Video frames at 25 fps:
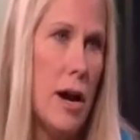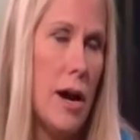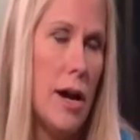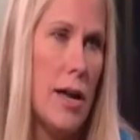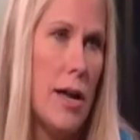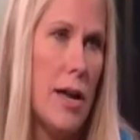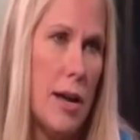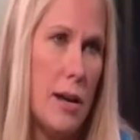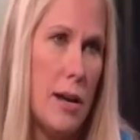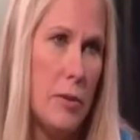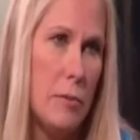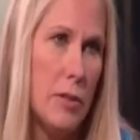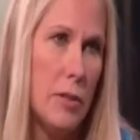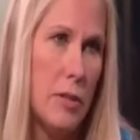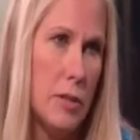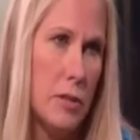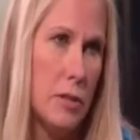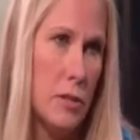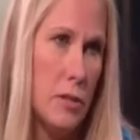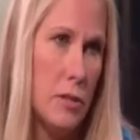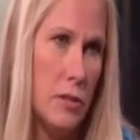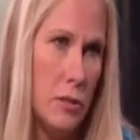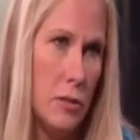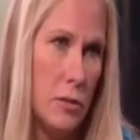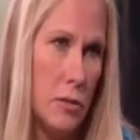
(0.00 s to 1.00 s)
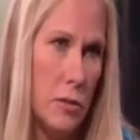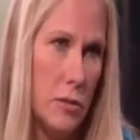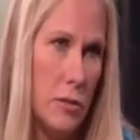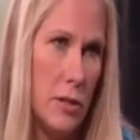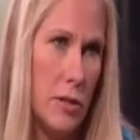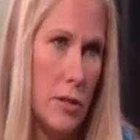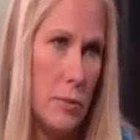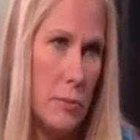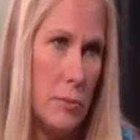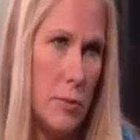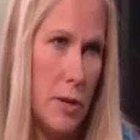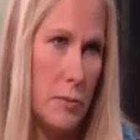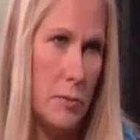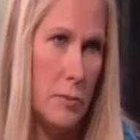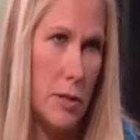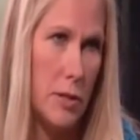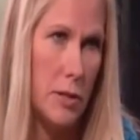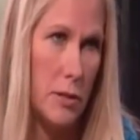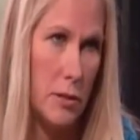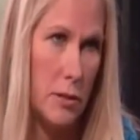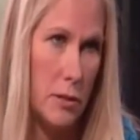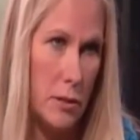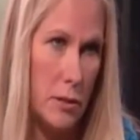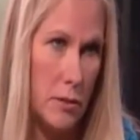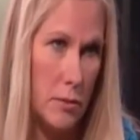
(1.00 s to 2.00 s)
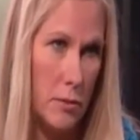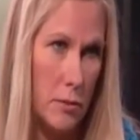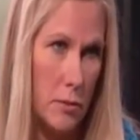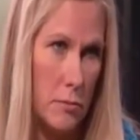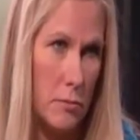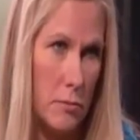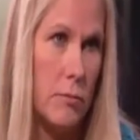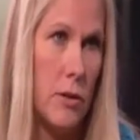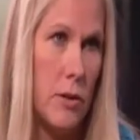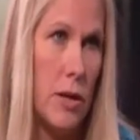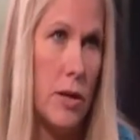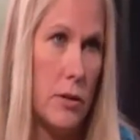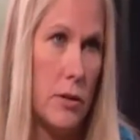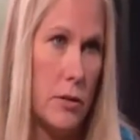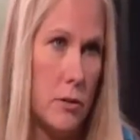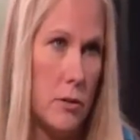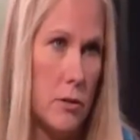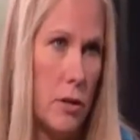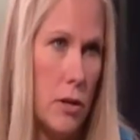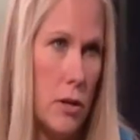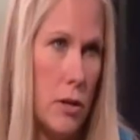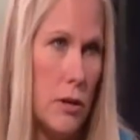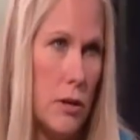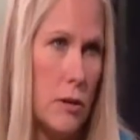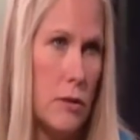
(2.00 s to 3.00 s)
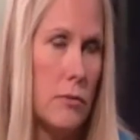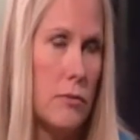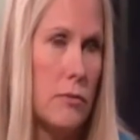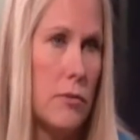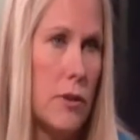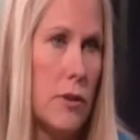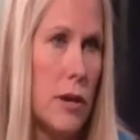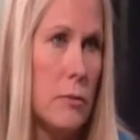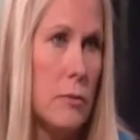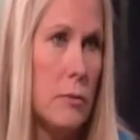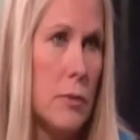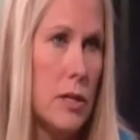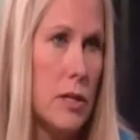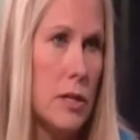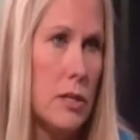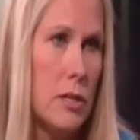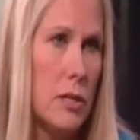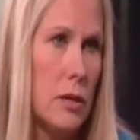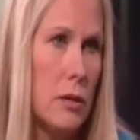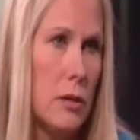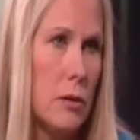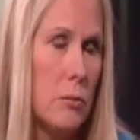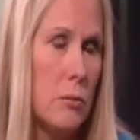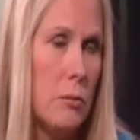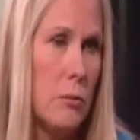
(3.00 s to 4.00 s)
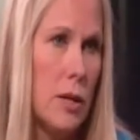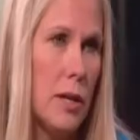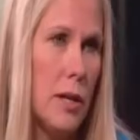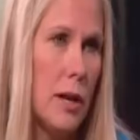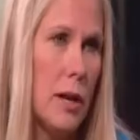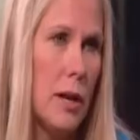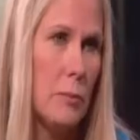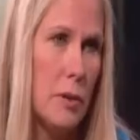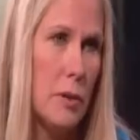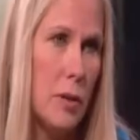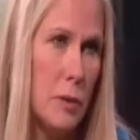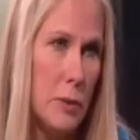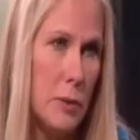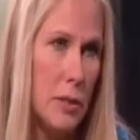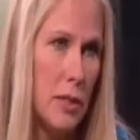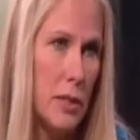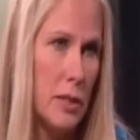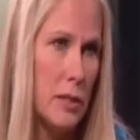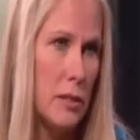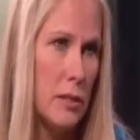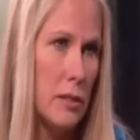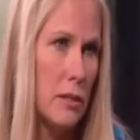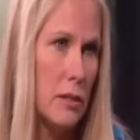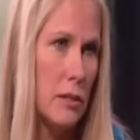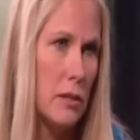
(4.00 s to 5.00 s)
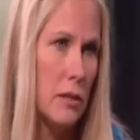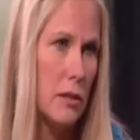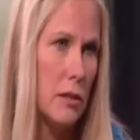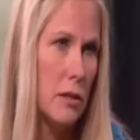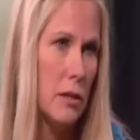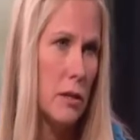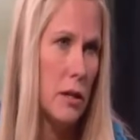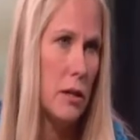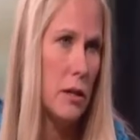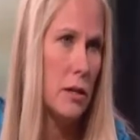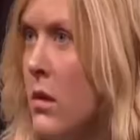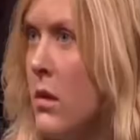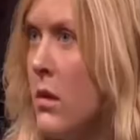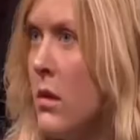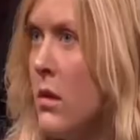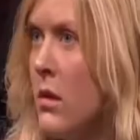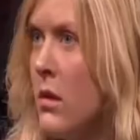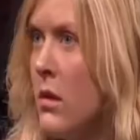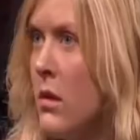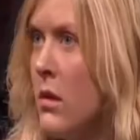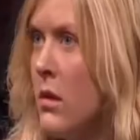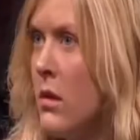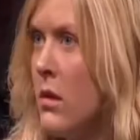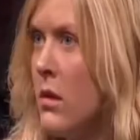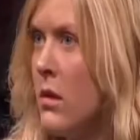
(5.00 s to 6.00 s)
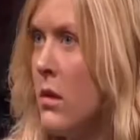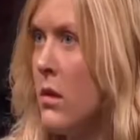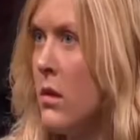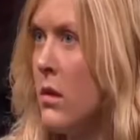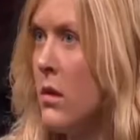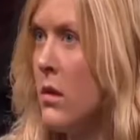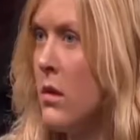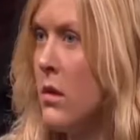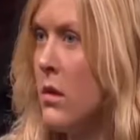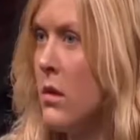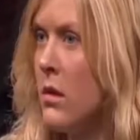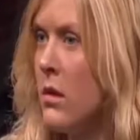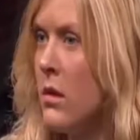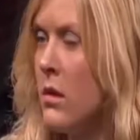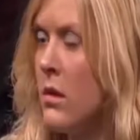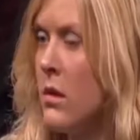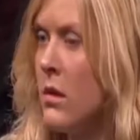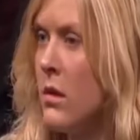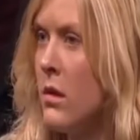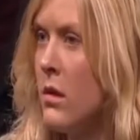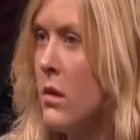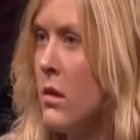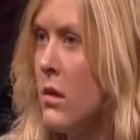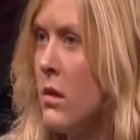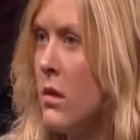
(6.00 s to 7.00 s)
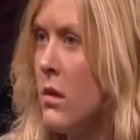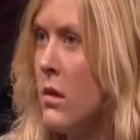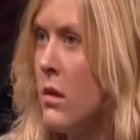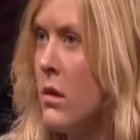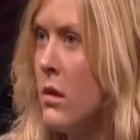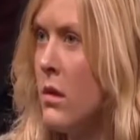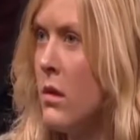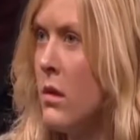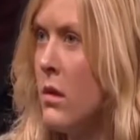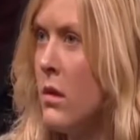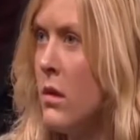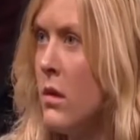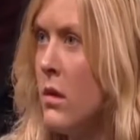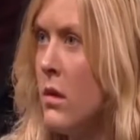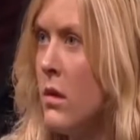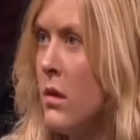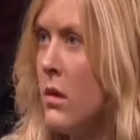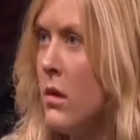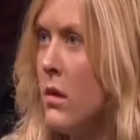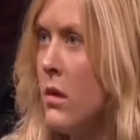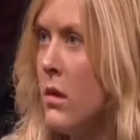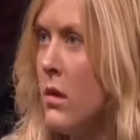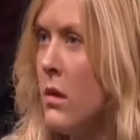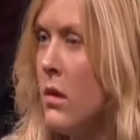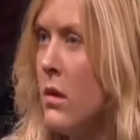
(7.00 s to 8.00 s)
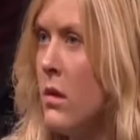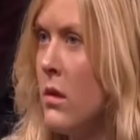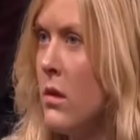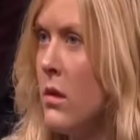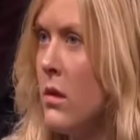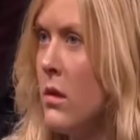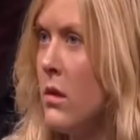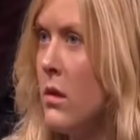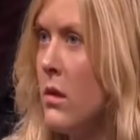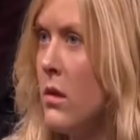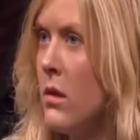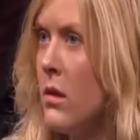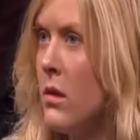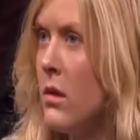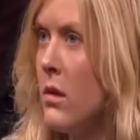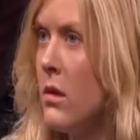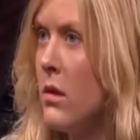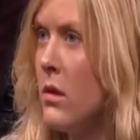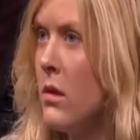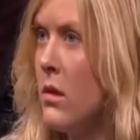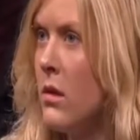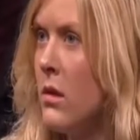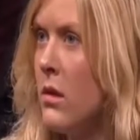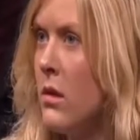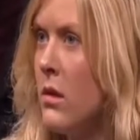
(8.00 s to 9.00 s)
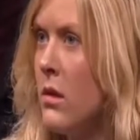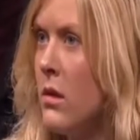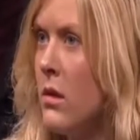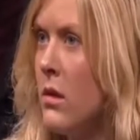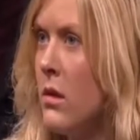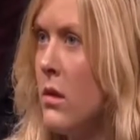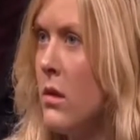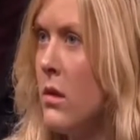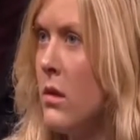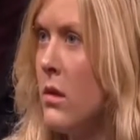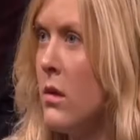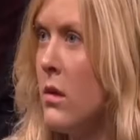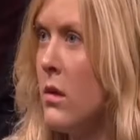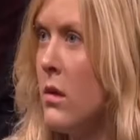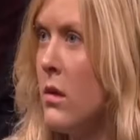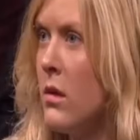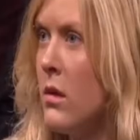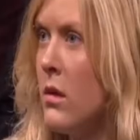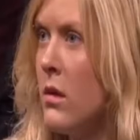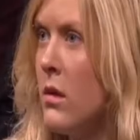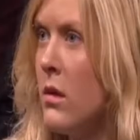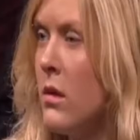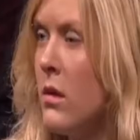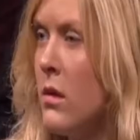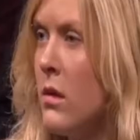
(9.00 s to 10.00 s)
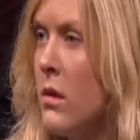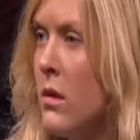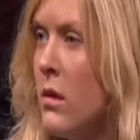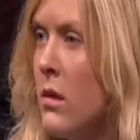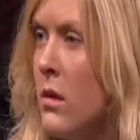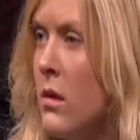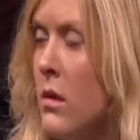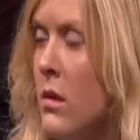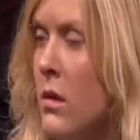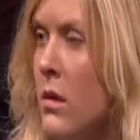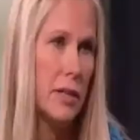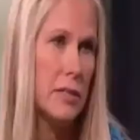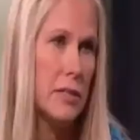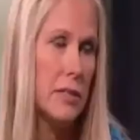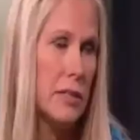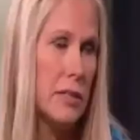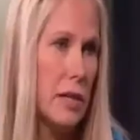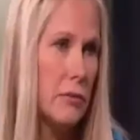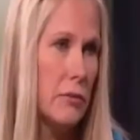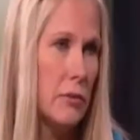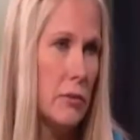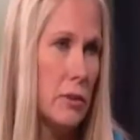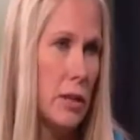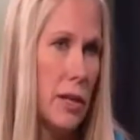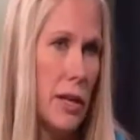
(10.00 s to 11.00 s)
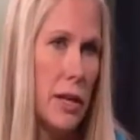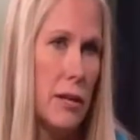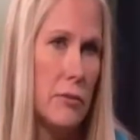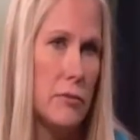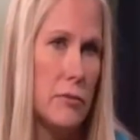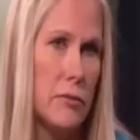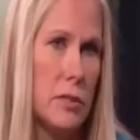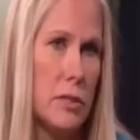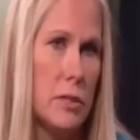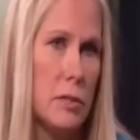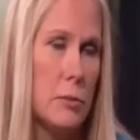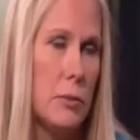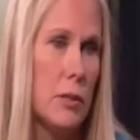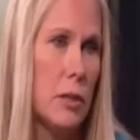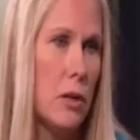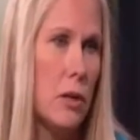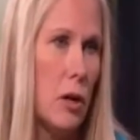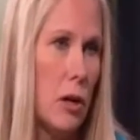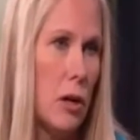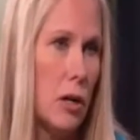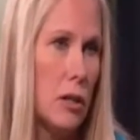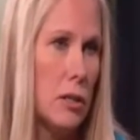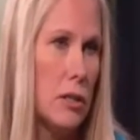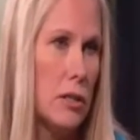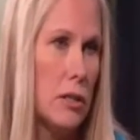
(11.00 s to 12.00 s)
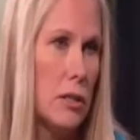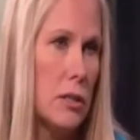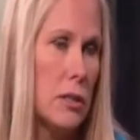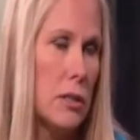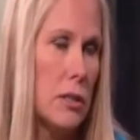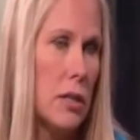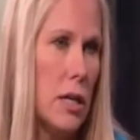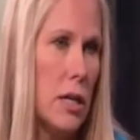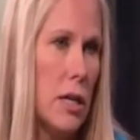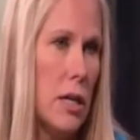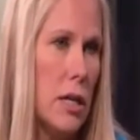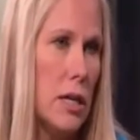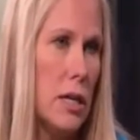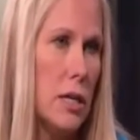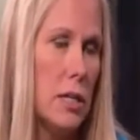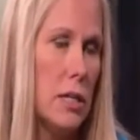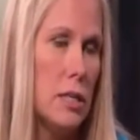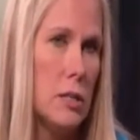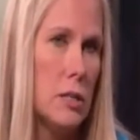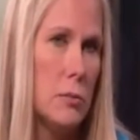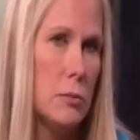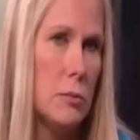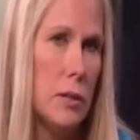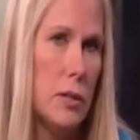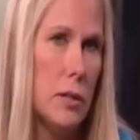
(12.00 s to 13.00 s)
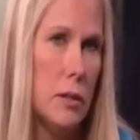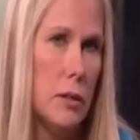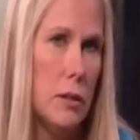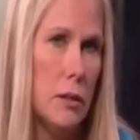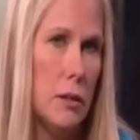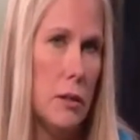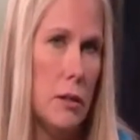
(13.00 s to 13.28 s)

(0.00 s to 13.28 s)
have been concerned about my daughter, my other daughter, very much so. But I'm up against a judge. I was threatened by him to have her taken away from me, and the threat has never left. It's been constant. It's been